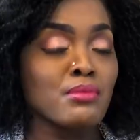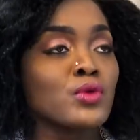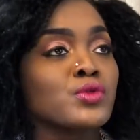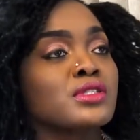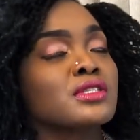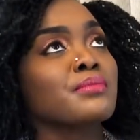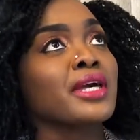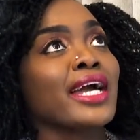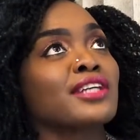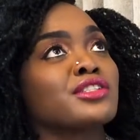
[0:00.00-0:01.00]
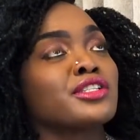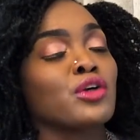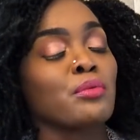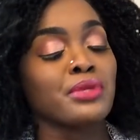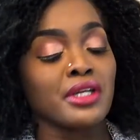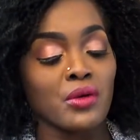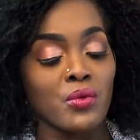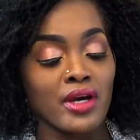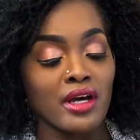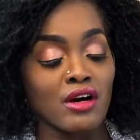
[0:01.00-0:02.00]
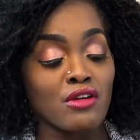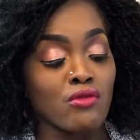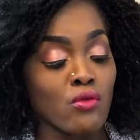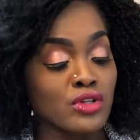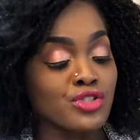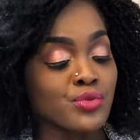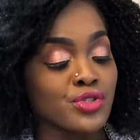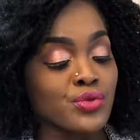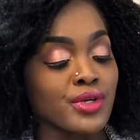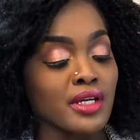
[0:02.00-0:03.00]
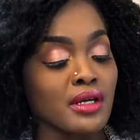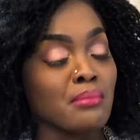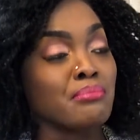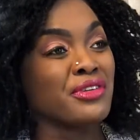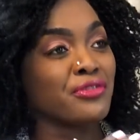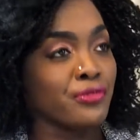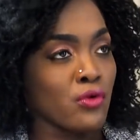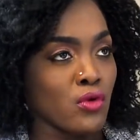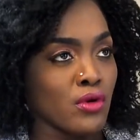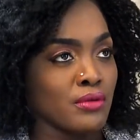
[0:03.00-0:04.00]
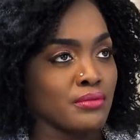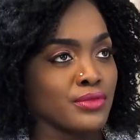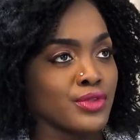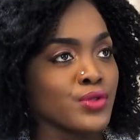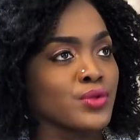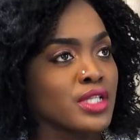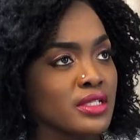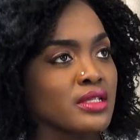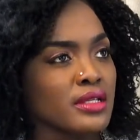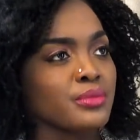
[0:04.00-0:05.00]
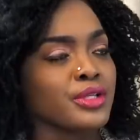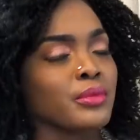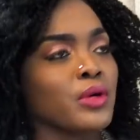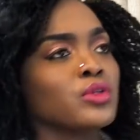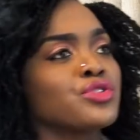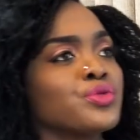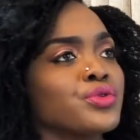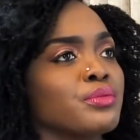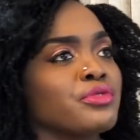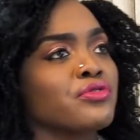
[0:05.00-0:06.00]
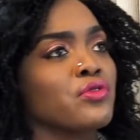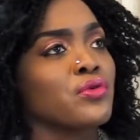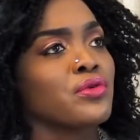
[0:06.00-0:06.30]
most may actually not be aware of what you were doing before. So tell us a little bit about what you were doing before.